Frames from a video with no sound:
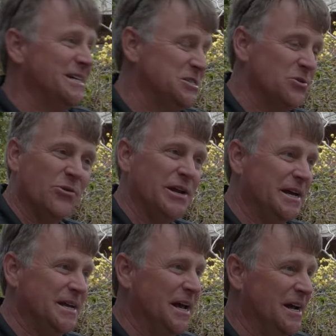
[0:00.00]
that
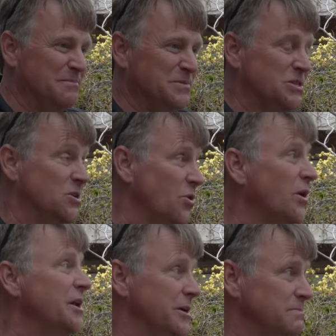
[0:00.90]
Sonoita. Uh,
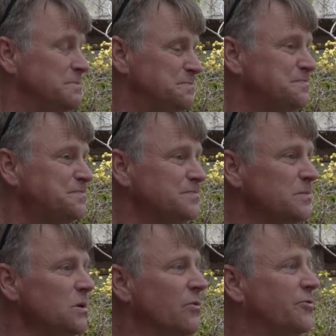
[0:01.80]
Sonoita
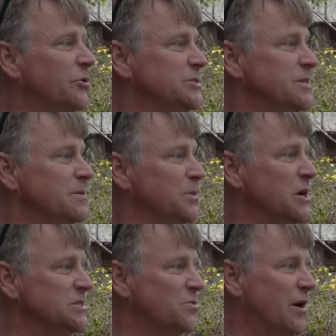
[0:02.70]
refers to the
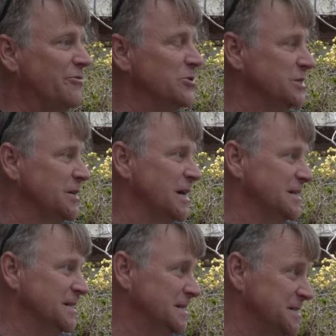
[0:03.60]
place where I first
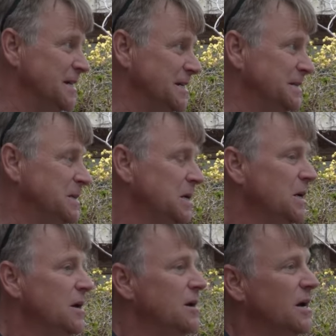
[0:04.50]
collected the seed
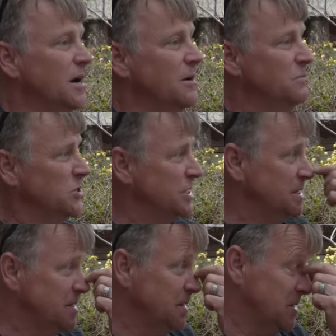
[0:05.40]
um, which, which
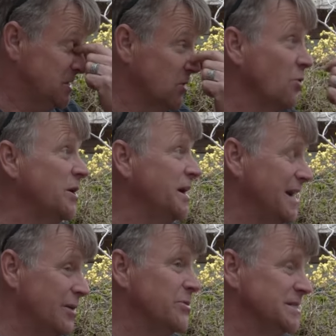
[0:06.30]
is? is?
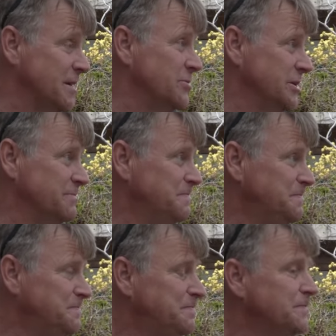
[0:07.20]
Sonoita, Arizona. Sonoita,